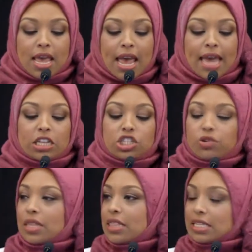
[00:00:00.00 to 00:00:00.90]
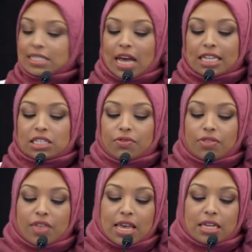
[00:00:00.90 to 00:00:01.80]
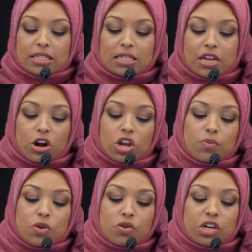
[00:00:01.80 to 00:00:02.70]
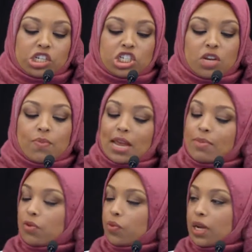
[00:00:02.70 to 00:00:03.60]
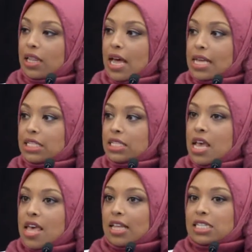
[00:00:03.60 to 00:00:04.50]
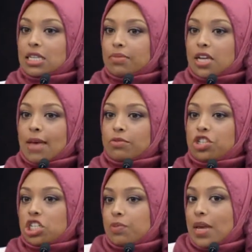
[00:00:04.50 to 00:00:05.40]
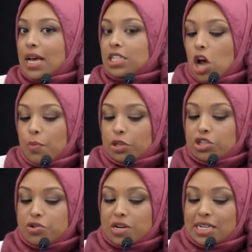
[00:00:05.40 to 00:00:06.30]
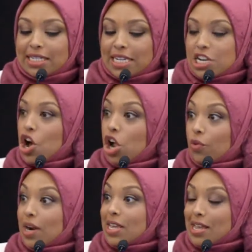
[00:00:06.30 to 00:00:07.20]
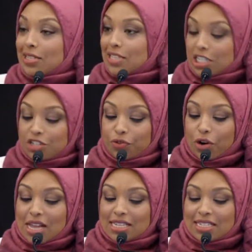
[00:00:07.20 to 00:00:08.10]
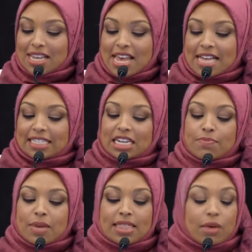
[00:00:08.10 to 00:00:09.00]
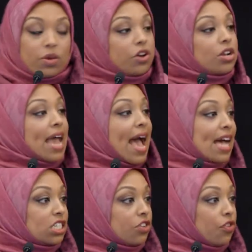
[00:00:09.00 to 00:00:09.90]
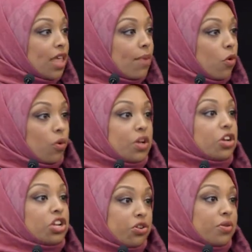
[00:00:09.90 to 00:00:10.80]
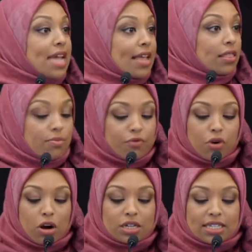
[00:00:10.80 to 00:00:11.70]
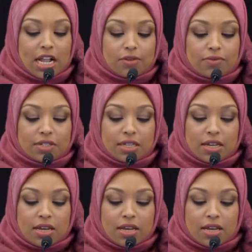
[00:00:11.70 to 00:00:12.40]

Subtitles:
And in doing these kinds of things in our community, she made me realize that sometimes just because opportunities didn't already exist for us, didn't mean that we couldn't ask for them or we couldn't create them for ourselves.